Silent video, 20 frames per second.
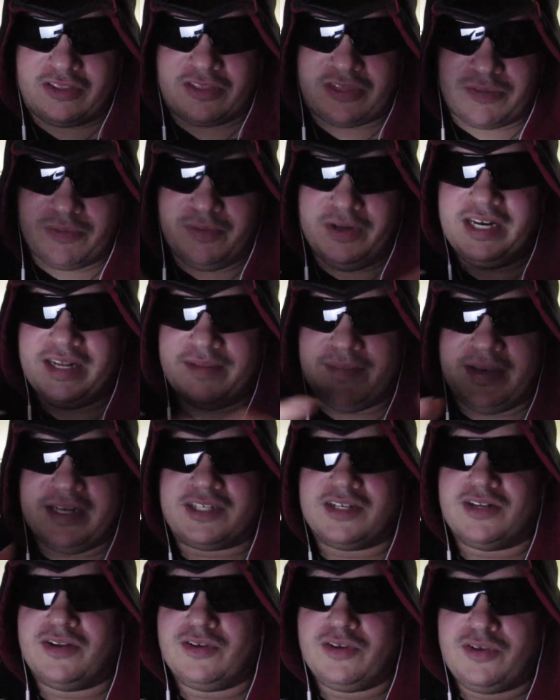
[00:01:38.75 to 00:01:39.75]
three
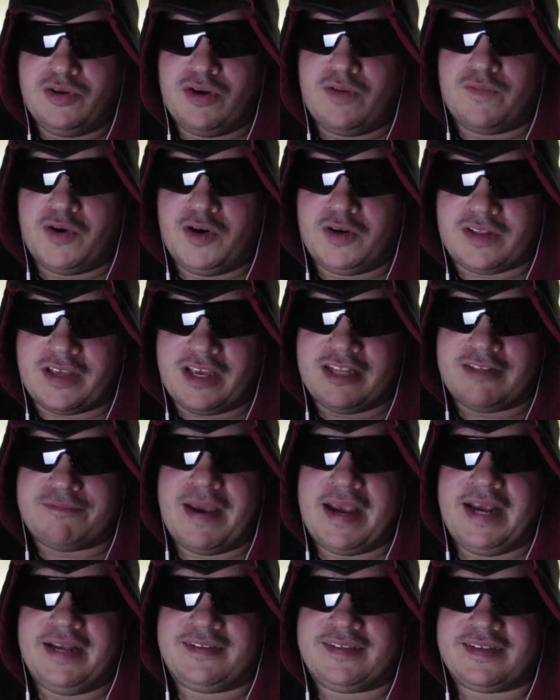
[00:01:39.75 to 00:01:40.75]
dimensional universe, is
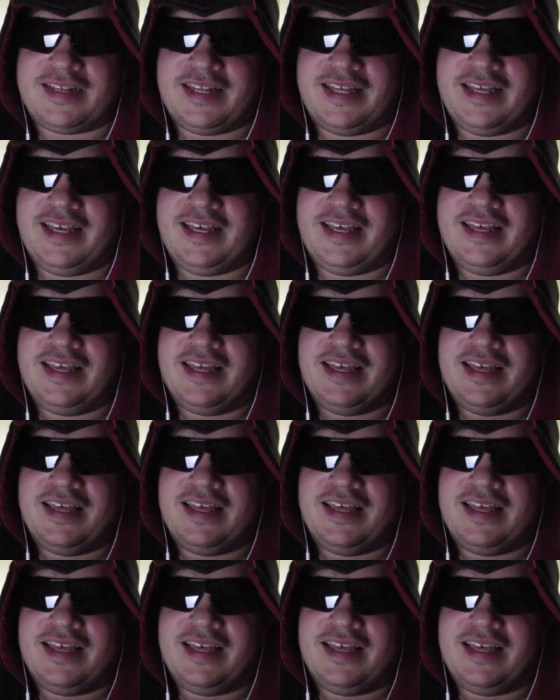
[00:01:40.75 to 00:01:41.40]
basically